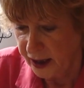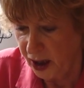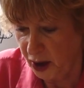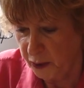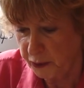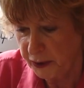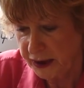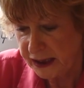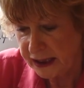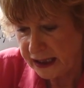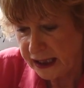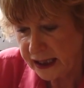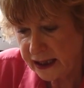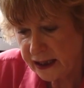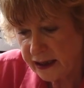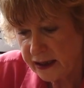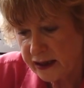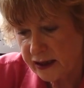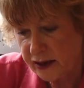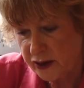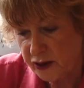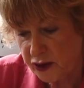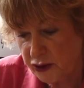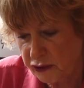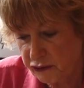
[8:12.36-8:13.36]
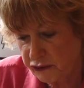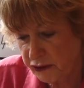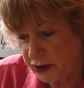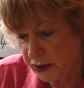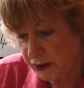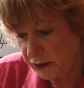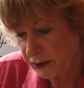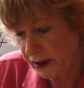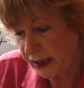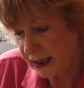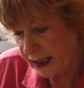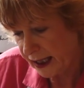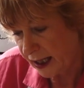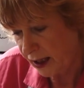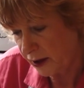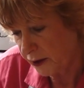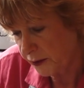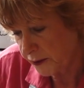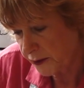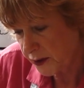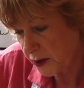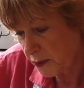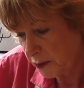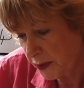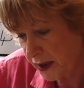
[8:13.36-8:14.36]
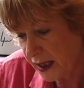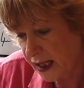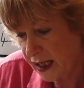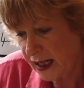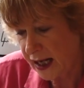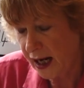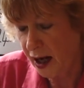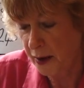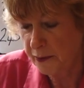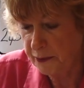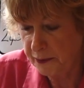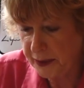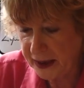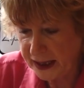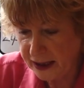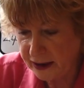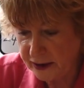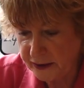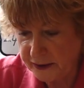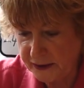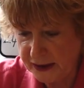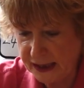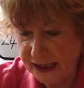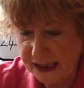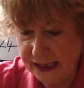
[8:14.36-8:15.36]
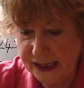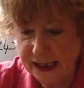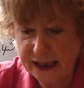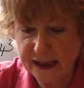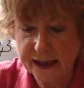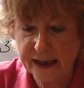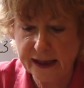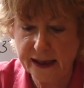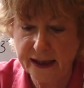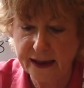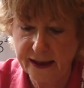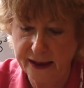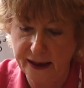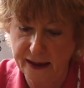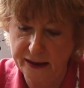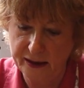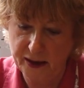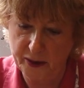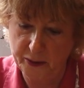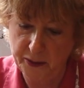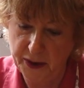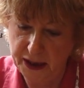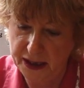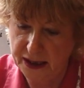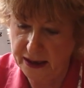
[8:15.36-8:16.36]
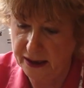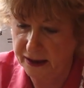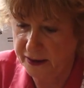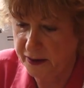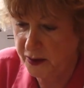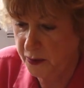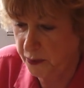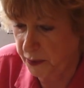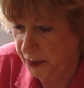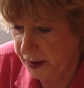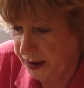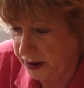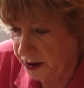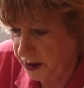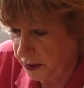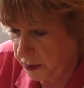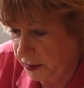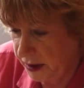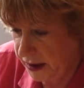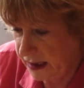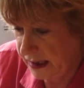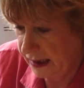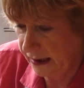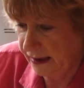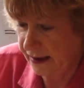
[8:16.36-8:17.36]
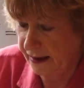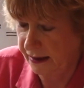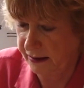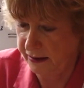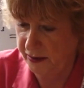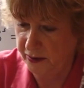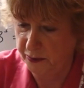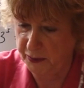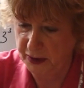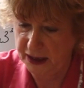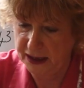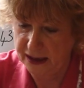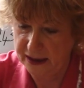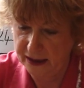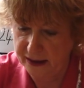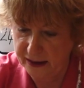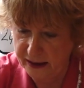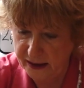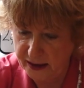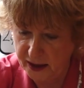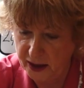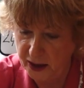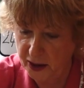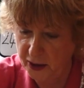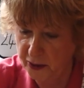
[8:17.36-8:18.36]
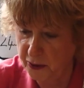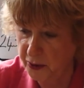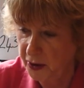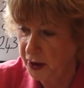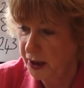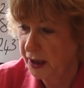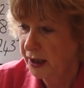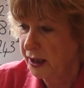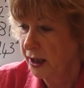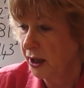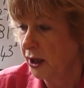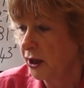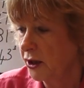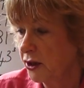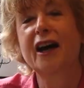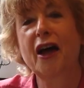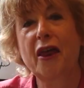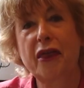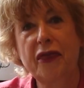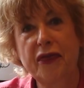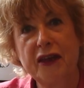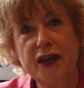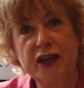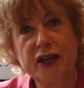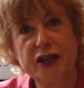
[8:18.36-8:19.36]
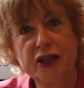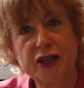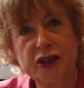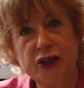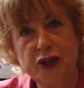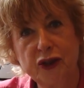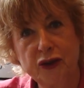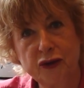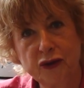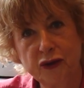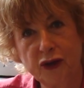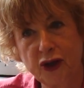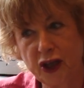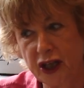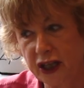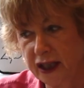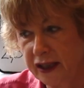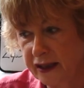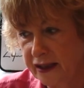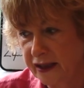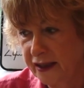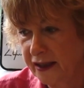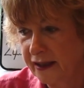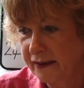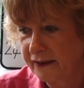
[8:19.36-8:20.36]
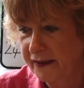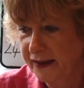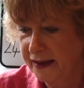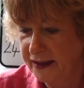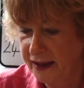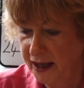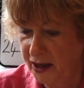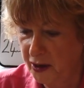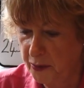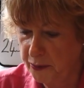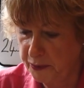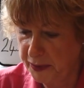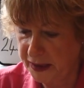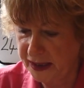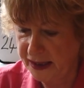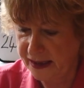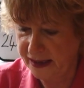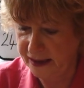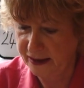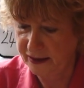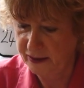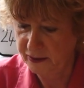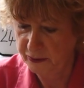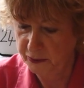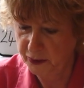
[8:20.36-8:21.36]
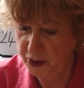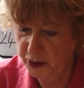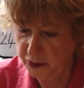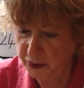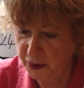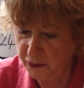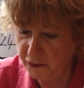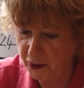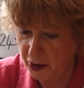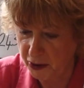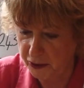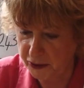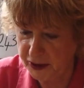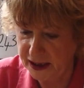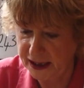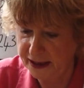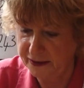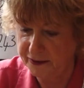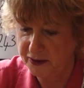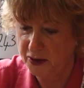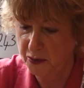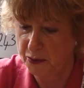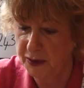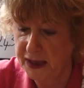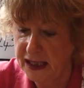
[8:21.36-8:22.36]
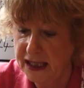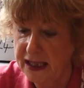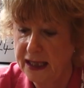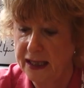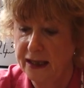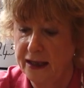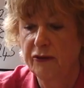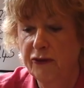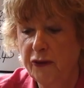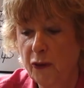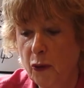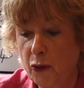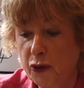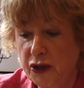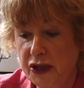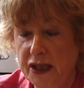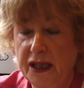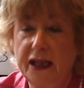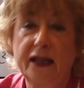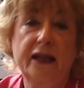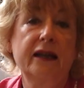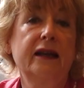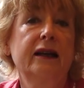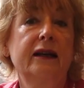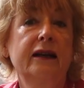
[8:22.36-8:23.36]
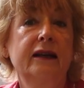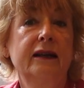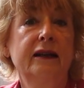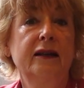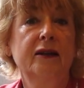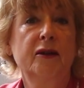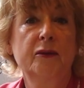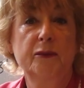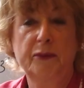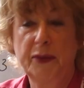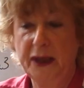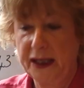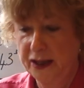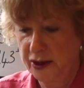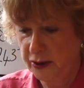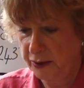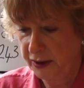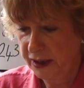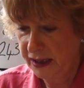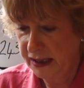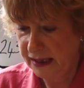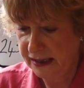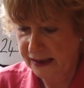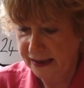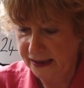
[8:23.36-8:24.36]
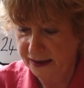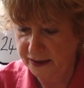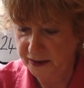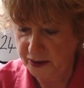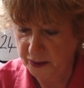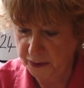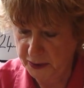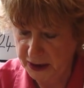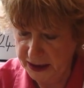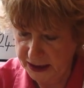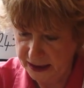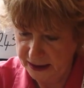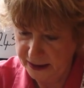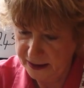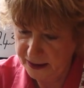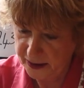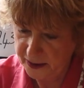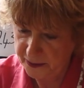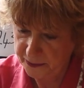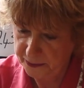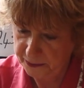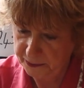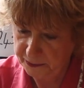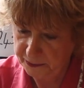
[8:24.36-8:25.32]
and we need to roll it out to be about 60 centimetres by 20 centimetres, so a third longer than our butter, which we rolled out to be 40 by 20 centimetres.